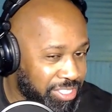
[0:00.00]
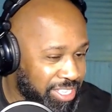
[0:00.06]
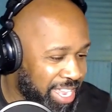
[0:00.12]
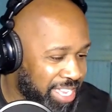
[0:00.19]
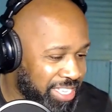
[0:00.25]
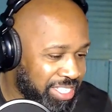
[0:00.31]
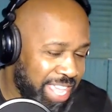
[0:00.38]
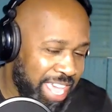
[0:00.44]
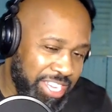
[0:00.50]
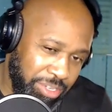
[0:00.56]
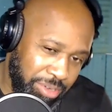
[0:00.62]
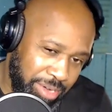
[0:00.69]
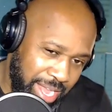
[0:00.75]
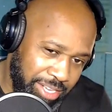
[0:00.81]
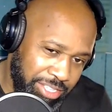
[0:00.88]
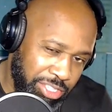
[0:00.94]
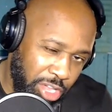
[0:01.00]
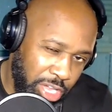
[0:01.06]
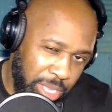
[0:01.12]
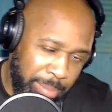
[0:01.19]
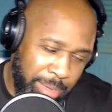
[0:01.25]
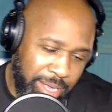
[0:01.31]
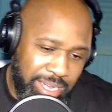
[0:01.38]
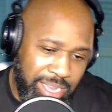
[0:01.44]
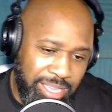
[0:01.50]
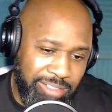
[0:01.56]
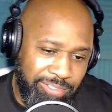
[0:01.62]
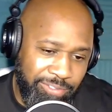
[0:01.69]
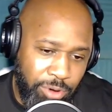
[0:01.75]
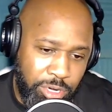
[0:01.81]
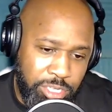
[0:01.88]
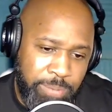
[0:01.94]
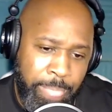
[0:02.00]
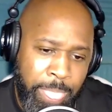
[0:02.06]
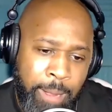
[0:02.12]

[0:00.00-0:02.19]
in that statute. Now let's talk about deadly force.